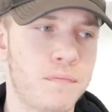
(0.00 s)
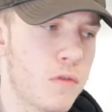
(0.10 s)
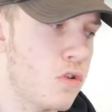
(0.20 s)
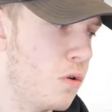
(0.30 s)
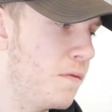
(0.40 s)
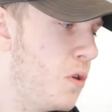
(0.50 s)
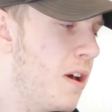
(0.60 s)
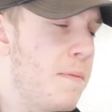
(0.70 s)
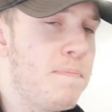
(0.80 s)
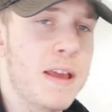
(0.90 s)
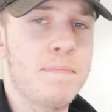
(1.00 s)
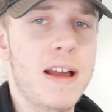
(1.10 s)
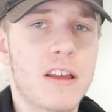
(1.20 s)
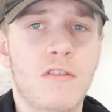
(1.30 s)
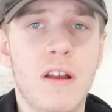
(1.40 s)
So if you had a big
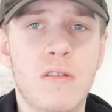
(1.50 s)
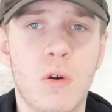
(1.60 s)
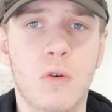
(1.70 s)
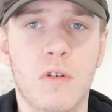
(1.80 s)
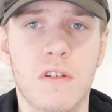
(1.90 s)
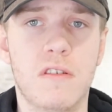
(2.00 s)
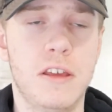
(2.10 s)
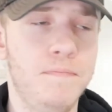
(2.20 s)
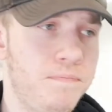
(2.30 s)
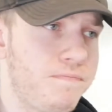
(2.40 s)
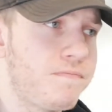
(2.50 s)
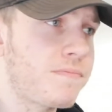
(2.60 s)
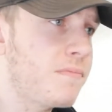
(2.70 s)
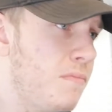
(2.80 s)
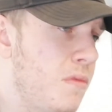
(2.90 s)
bank of cryptocurrency,
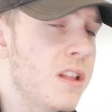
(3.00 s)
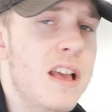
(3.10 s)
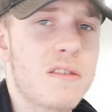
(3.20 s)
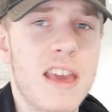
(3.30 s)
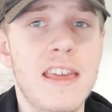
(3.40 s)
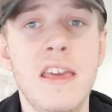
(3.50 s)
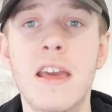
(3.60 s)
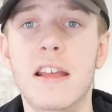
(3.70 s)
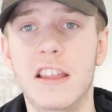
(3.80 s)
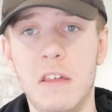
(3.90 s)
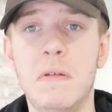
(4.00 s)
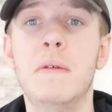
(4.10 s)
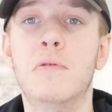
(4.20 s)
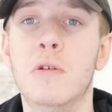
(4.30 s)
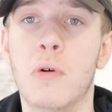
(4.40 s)
let's say these
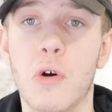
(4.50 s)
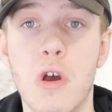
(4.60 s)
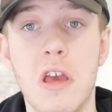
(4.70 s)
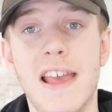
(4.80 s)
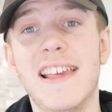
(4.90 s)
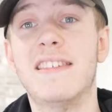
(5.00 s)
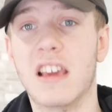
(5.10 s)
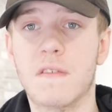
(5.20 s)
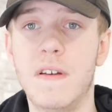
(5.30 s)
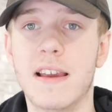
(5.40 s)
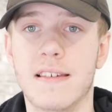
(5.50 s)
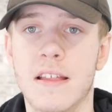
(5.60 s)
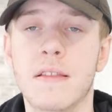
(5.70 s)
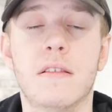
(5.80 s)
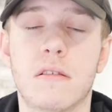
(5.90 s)
people who put 6 figures
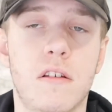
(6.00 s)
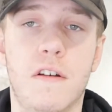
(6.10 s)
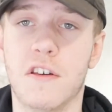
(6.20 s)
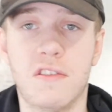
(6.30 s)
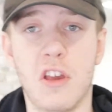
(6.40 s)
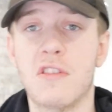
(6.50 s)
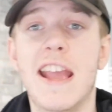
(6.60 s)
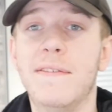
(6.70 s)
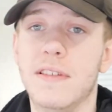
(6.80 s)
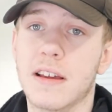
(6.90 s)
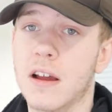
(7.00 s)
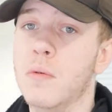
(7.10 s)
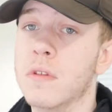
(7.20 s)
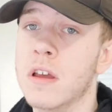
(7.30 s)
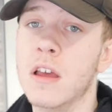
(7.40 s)
in, that's their savings
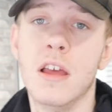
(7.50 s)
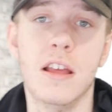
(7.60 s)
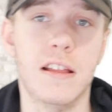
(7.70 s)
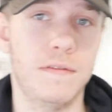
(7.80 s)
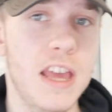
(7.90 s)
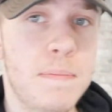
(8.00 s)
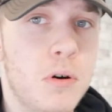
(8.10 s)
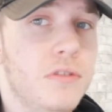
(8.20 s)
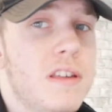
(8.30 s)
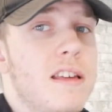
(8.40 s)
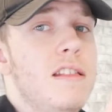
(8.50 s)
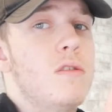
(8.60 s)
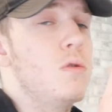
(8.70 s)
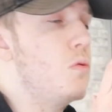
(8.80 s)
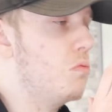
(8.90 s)
account, if they put this
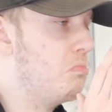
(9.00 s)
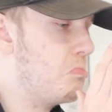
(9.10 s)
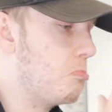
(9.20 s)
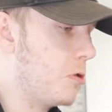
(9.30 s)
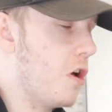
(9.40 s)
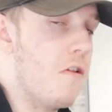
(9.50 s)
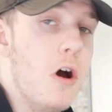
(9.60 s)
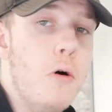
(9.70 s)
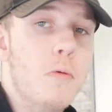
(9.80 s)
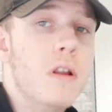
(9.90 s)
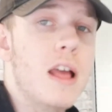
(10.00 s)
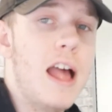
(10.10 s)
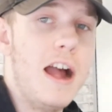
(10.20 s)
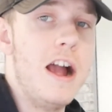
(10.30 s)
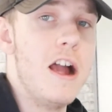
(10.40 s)
into their own
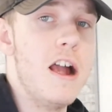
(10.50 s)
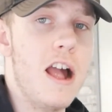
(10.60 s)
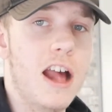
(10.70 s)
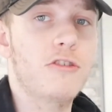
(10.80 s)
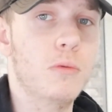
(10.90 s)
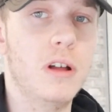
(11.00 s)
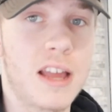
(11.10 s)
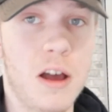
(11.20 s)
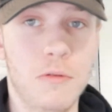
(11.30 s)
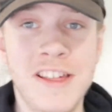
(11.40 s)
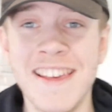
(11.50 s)
actual account,